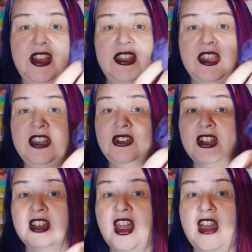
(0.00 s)
and then you
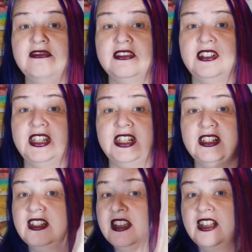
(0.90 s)
can cover it
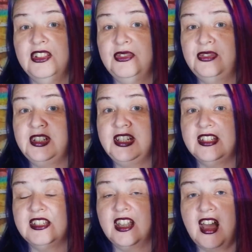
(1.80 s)
in the
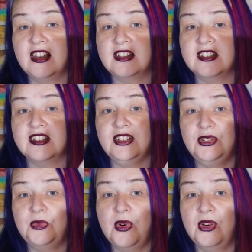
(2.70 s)
fleece in the colours that
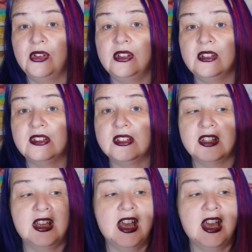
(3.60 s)
you want.